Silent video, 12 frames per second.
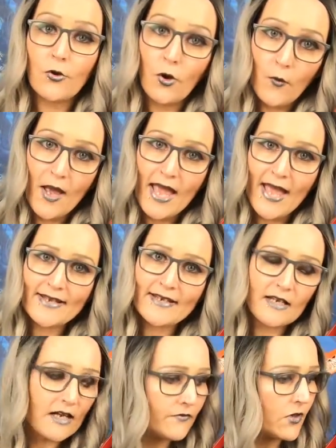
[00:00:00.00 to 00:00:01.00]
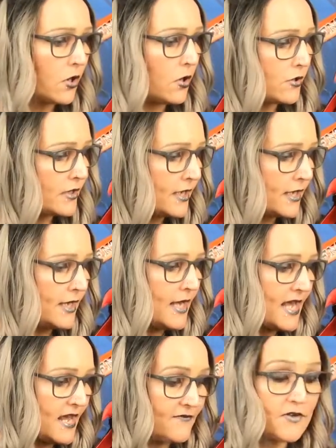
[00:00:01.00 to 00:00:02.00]
go ahead and have a look.
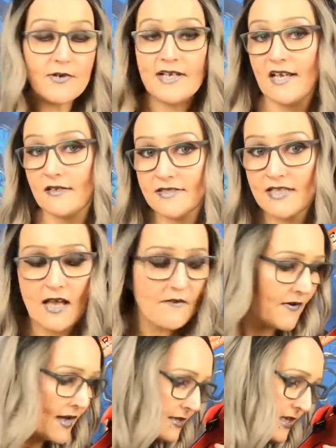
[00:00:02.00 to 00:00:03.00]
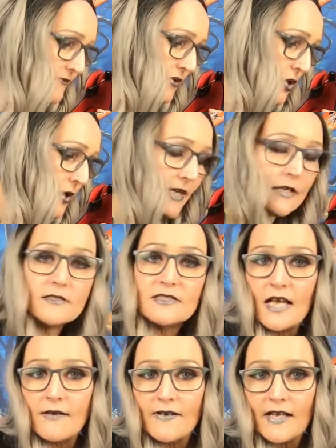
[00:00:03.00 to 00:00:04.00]
If you're a Killstar fan, if you're not a
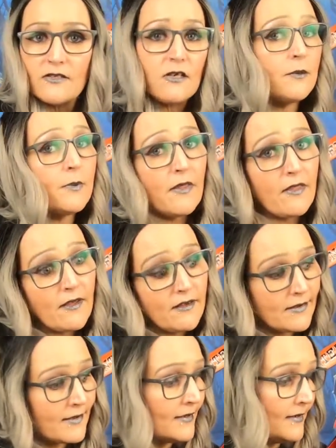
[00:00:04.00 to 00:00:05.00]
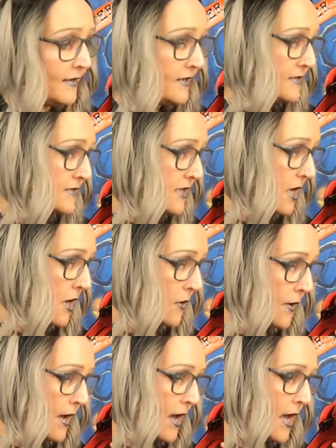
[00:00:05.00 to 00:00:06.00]
Killstar fan, don't bother.
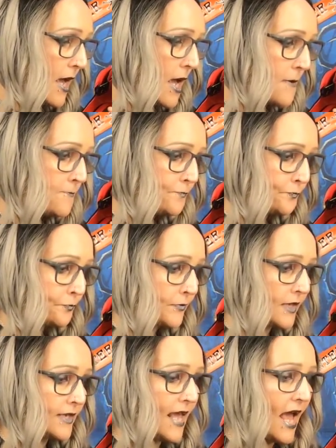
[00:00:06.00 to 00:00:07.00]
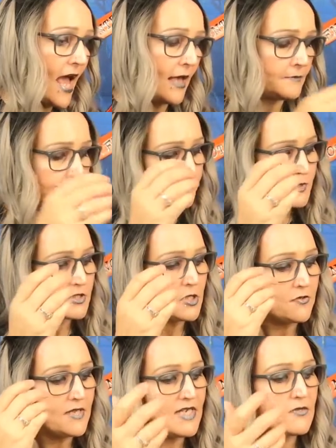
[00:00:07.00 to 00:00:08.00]
So, um, yeah,
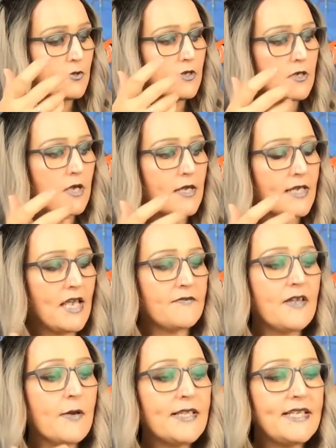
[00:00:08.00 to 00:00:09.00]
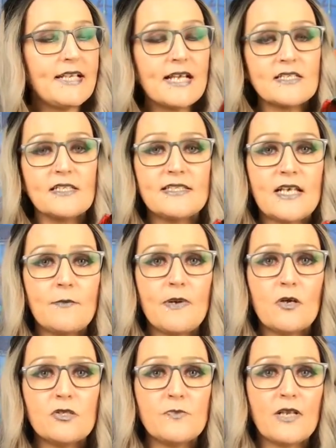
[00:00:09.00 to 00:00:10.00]
so these were a, a gift. Now, I did actually tell
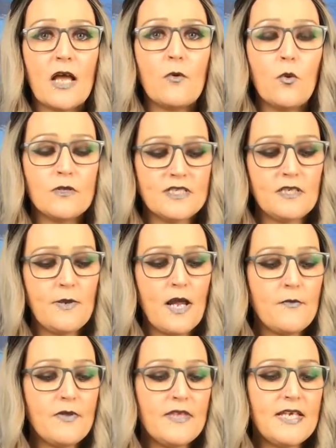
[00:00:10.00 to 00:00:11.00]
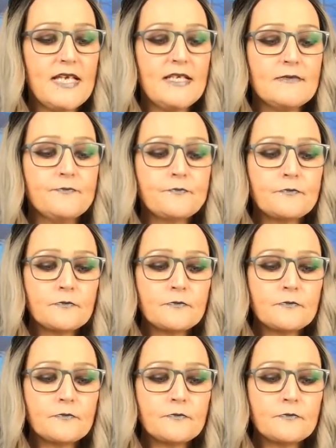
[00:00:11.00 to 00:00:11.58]
my husband I wanted a pair of these.